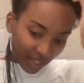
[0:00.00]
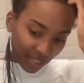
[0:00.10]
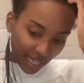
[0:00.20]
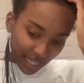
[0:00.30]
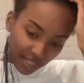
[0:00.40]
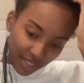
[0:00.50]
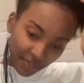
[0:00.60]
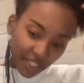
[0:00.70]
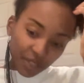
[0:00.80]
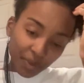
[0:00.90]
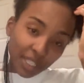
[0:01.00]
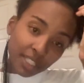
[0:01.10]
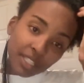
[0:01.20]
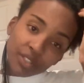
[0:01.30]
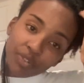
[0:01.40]
the science of
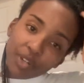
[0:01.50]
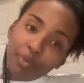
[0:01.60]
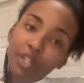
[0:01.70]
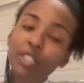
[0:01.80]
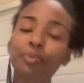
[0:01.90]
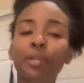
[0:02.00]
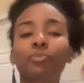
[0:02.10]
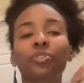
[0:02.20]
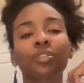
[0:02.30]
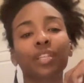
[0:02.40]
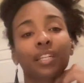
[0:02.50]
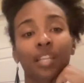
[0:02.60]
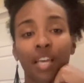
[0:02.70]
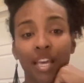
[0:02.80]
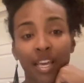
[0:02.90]
expressing joy works, but I'm sure
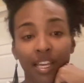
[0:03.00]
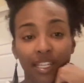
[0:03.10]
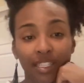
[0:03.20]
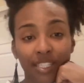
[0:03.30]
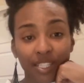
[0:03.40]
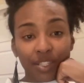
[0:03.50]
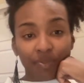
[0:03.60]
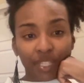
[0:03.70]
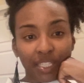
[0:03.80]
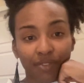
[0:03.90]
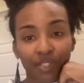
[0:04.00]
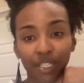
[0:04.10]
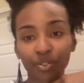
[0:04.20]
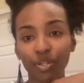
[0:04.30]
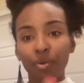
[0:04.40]
that consistent release of
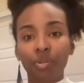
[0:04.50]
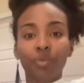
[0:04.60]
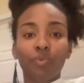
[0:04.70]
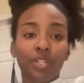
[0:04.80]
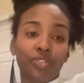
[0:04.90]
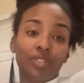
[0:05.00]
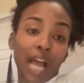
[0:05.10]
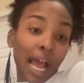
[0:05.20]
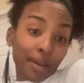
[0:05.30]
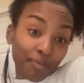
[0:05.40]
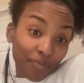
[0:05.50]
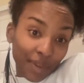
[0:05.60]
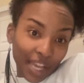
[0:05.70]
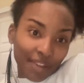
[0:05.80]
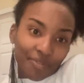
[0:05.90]
serotonin, which I
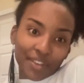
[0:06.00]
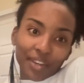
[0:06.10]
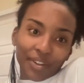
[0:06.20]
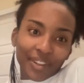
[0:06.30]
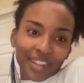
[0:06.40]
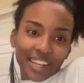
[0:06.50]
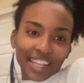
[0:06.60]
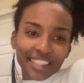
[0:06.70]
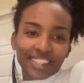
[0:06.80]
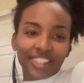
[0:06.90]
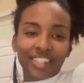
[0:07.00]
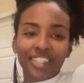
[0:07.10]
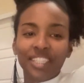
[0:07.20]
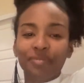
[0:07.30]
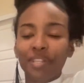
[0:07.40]
feel as I share
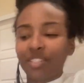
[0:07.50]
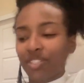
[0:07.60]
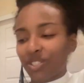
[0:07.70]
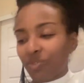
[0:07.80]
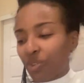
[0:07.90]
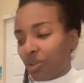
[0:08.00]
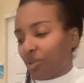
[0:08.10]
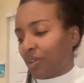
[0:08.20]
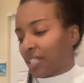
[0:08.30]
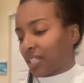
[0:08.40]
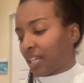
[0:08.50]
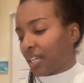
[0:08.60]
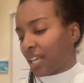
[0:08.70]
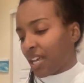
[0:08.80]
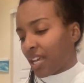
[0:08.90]
these messages with you, as I